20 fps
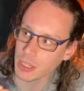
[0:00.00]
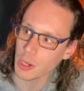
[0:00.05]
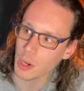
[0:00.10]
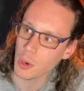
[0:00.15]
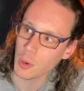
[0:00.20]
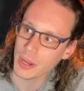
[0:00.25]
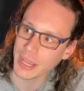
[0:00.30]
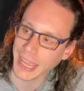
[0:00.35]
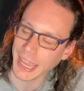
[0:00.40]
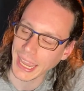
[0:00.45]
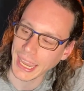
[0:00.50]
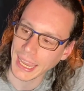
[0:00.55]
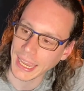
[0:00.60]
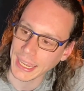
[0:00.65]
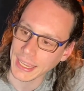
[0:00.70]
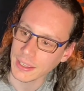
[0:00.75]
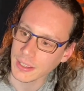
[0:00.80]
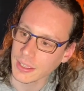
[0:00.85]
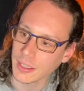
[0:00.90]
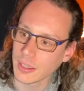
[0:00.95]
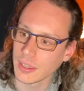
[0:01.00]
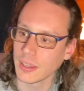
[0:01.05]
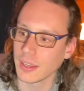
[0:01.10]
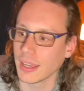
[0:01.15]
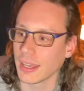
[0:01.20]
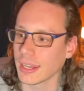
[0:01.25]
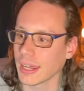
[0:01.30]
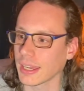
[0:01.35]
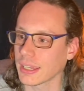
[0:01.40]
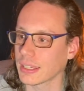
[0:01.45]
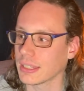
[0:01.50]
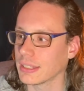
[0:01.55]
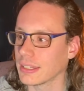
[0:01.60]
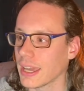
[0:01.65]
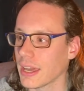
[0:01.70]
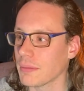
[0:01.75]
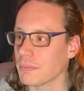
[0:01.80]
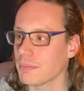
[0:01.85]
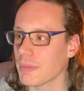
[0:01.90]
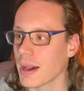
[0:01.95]
okay and I can
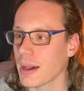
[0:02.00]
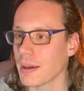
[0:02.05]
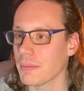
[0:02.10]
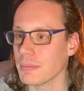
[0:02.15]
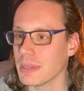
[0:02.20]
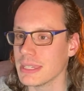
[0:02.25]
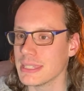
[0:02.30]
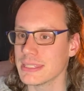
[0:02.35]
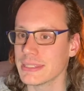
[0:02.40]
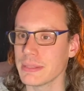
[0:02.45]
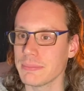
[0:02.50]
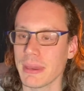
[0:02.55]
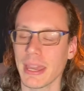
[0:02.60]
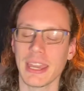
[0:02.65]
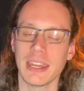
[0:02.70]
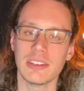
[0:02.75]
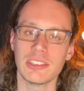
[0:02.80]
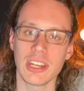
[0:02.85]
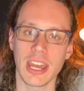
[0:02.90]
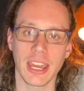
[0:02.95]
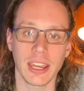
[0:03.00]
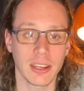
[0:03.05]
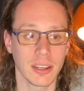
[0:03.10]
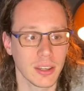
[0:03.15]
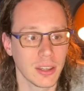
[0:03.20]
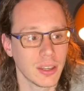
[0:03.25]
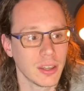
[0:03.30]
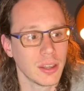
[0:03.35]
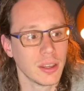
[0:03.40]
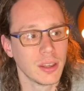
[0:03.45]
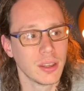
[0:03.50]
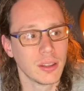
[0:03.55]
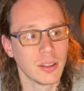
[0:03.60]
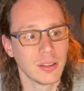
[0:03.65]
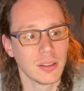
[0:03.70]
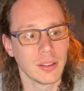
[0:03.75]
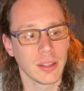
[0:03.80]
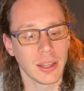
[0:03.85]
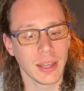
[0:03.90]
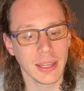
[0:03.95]
get my measly paycheck.
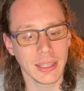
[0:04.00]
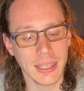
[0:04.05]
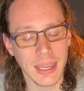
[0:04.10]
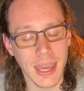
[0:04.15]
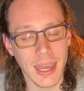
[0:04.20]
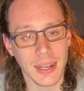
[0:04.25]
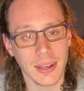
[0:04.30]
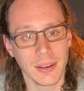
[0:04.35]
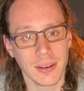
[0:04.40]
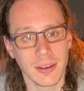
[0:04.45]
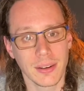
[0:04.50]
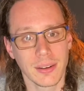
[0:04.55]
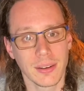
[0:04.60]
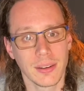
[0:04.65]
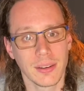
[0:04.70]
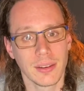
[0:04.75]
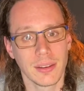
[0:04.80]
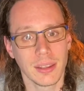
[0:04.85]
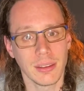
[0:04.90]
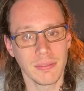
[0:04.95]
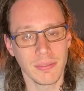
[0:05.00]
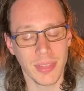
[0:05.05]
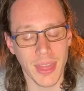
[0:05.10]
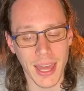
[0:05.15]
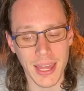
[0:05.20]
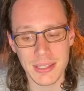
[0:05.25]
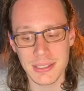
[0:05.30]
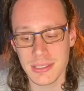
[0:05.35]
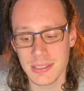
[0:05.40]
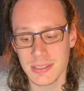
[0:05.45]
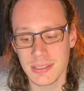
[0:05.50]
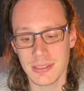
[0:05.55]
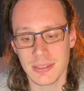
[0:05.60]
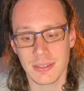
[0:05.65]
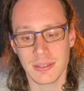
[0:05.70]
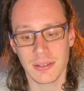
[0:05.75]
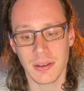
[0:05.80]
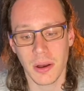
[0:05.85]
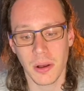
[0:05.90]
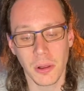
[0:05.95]
Again, if that's
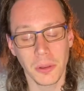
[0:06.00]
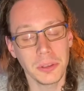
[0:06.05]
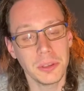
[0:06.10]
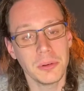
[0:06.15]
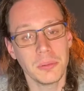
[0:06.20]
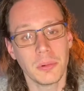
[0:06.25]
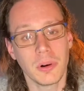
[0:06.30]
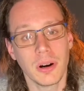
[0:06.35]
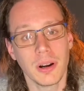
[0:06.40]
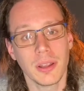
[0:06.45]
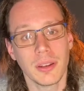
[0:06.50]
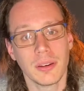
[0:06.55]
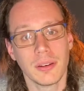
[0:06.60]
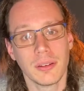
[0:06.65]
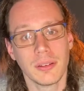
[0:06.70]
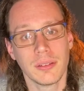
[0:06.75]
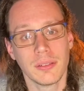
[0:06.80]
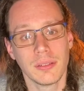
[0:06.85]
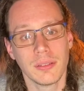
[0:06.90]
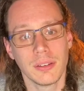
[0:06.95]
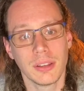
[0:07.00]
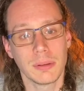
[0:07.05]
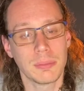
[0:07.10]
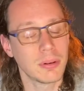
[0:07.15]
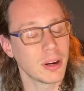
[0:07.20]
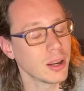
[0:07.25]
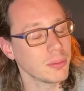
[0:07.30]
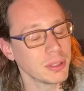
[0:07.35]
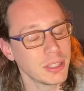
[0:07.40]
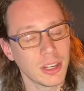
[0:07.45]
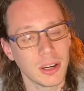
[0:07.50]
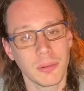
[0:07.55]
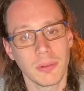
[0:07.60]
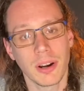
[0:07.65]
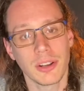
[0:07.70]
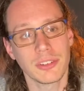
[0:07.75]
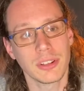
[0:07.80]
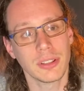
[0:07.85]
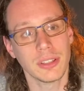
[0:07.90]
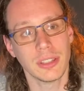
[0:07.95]
all you want, you're probably not
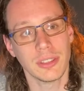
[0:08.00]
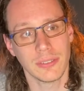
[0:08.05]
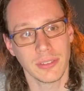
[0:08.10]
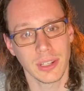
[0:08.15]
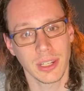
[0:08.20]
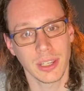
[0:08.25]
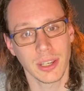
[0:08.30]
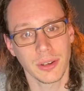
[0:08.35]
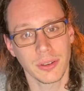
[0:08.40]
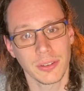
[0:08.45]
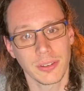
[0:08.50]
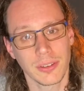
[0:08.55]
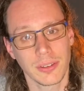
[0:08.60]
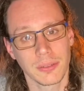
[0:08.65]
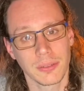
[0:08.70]
watching these videos.